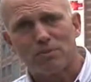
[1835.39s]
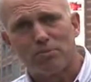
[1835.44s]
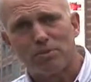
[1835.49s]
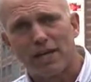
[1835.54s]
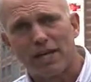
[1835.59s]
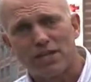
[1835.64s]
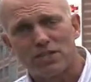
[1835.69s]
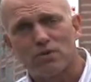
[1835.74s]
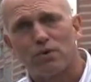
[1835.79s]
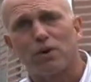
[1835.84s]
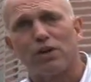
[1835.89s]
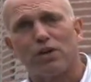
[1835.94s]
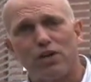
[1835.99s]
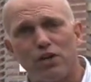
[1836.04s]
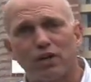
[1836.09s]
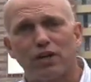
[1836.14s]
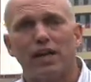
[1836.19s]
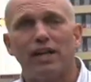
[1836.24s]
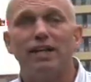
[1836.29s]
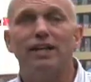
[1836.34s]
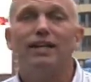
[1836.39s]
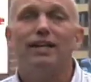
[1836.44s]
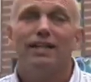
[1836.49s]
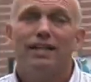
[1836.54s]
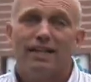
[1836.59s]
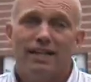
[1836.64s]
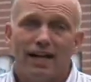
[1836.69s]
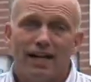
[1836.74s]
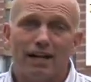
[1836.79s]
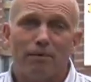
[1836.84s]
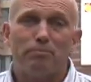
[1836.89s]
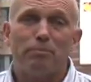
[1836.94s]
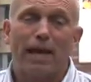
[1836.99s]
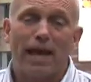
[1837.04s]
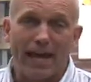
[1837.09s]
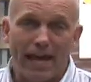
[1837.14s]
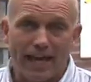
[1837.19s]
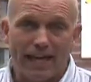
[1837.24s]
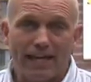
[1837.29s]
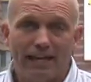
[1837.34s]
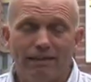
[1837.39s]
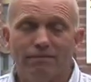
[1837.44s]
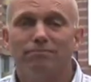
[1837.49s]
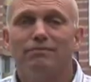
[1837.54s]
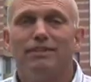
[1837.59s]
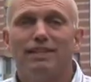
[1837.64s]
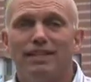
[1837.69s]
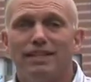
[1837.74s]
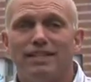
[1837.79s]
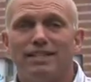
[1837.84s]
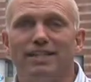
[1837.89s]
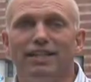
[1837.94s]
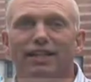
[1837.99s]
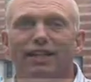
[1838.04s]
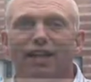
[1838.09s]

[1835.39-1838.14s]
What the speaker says: a place where you can pay to